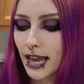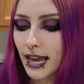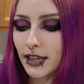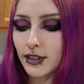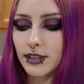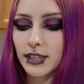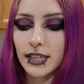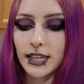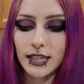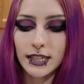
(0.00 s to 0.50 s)
At
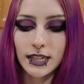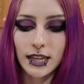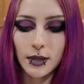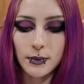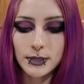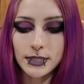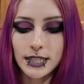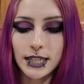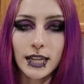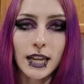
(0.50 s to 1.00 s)
the end, I
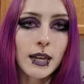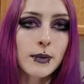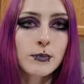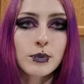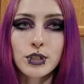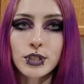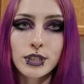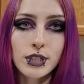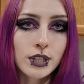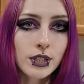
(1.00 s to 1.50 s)
was like, I'm
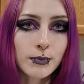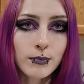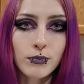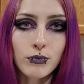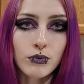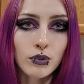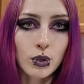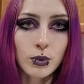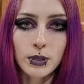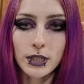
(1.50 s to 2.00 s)
just gonna
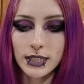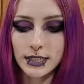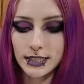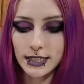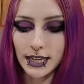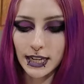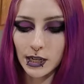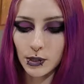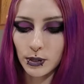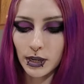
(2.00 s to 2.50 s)
throw these
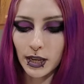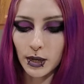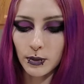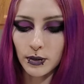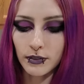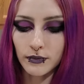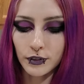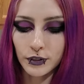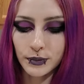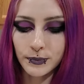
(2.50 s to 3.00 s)
down
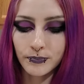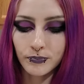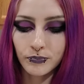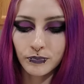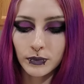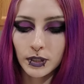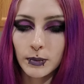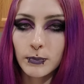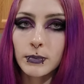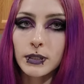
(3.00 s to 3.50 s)
however,
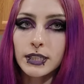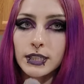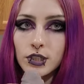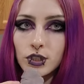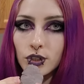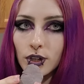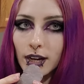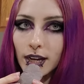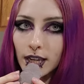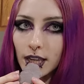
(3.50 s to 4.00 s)
but let's
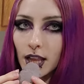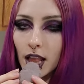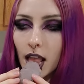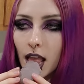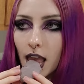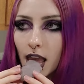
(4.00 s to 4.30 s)
try it.